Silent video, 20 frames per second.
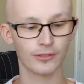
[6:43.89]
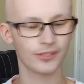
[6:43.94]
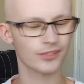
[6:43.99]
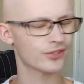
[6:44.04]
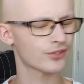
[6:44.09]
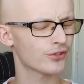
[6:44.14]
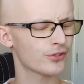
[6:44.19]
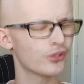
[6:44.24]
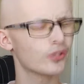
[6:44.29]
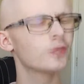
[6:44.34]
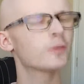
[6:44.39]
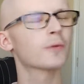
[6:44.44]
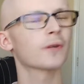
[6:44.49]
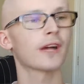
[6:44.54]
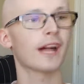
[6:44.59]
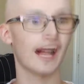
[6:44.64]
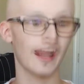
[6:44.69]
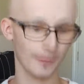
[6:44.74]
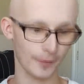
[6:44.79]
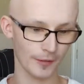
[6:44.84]
Super
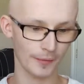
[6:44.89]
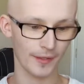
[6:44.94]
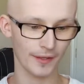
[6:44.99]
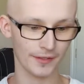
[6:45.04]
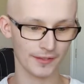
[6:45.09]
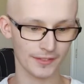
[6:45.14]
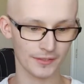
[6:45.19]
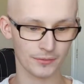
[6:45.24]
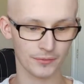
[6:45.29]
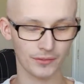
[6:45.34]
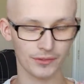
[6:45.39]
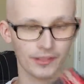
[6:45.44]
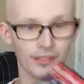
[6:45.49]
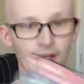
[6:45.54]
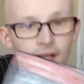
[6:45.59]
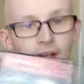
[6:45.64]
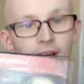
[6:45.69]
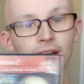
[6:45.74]
happy about this one.